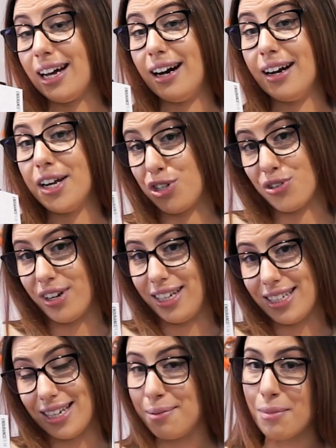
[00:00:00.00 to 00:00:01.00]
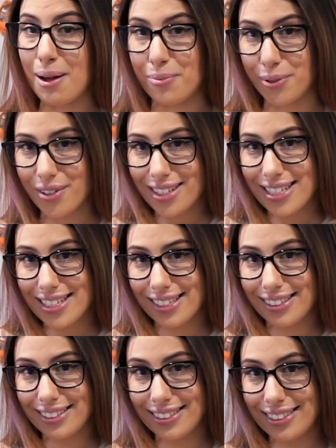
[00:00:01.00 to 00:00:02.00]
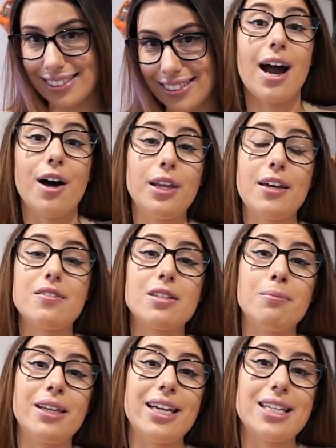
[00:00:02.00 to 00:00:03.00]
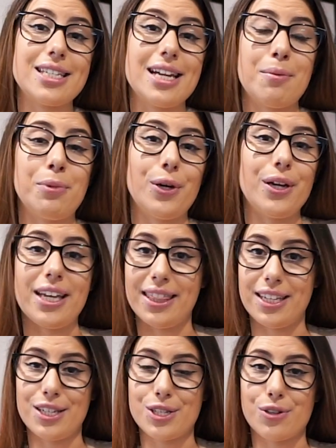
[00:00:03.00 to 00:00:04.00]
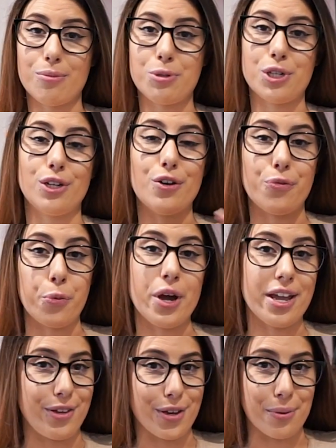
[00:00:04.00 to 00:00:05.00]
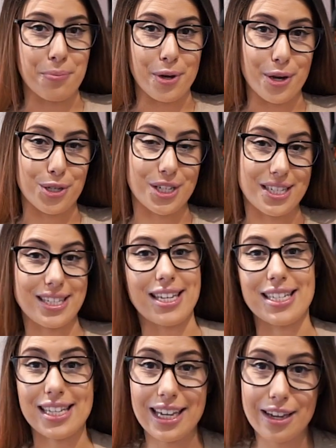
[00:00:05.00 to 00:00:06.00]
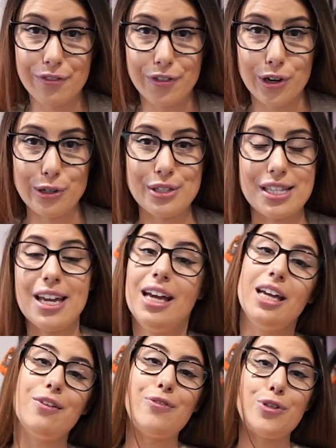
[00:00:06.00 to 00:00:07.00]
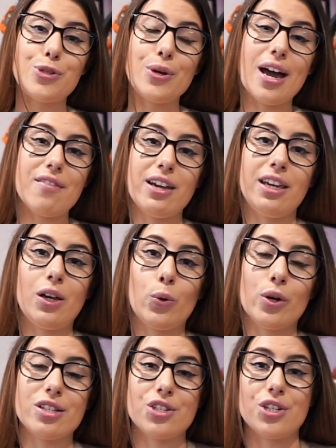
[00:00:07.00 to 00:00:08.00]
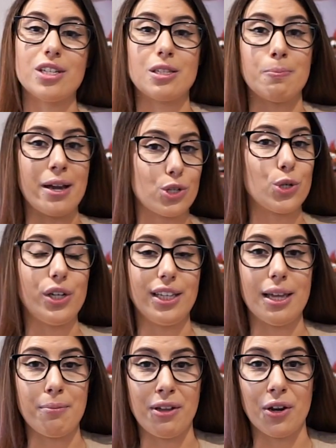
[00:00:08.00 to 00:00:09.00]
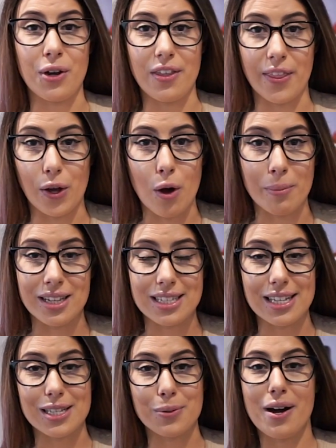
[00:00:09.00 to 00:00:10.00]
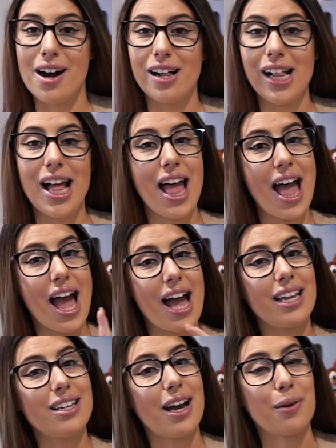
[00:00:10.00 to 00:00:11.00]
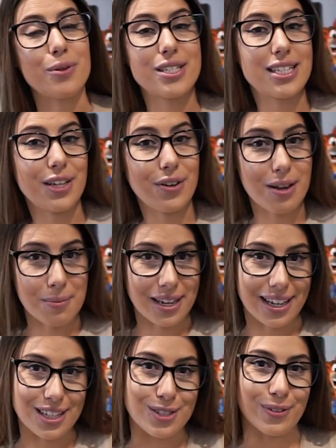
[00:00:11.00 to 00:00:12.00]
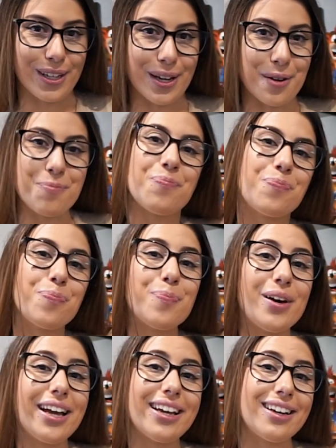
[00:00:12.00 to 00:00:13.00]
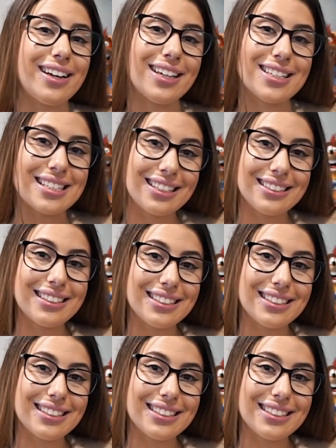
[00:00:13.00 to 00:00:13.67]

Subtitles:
are a treat in my books. I'll leave some links down below in the description of where you can purchase these earphones. If you do have any questions, make sure you let me know in the comments as well, and I will see you in my next video. Bye guys!